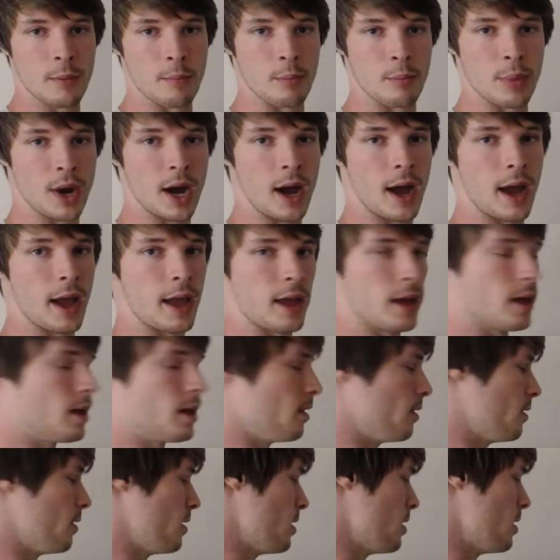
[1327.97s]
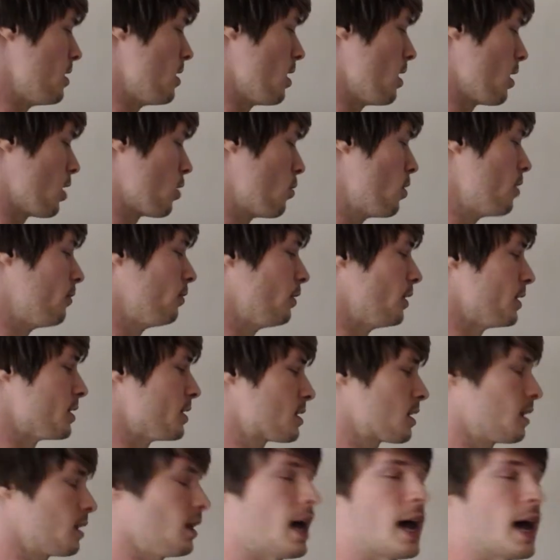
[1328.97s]
by the equivalence
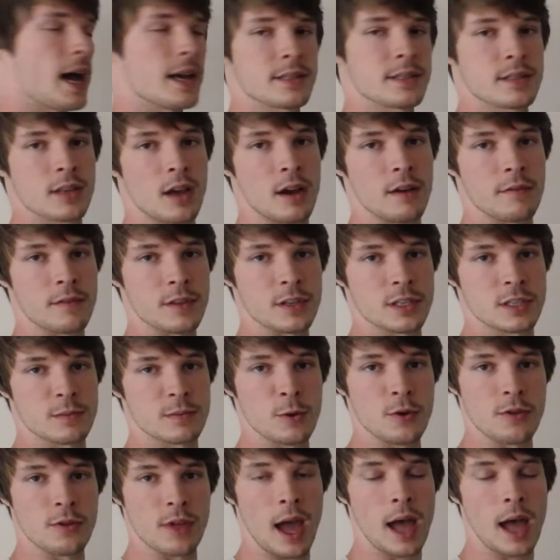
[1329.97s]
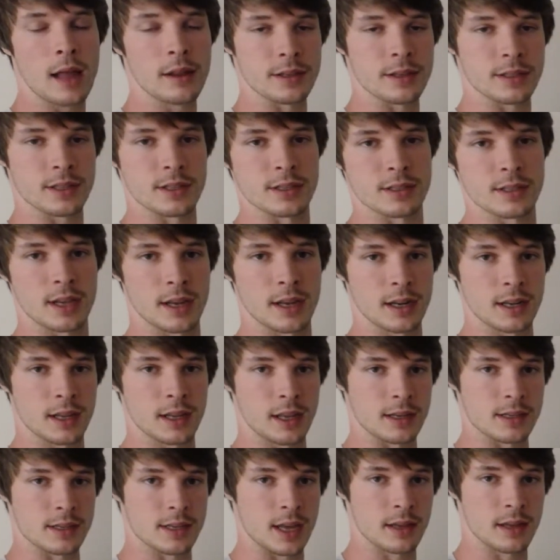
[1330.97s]
class of the smooth atlases that it
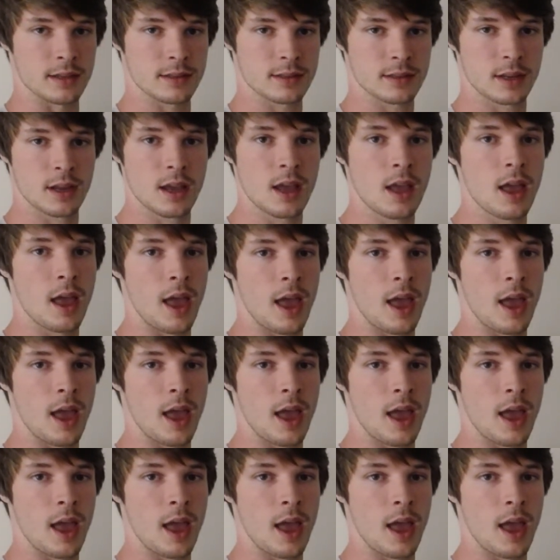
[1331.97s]
contains.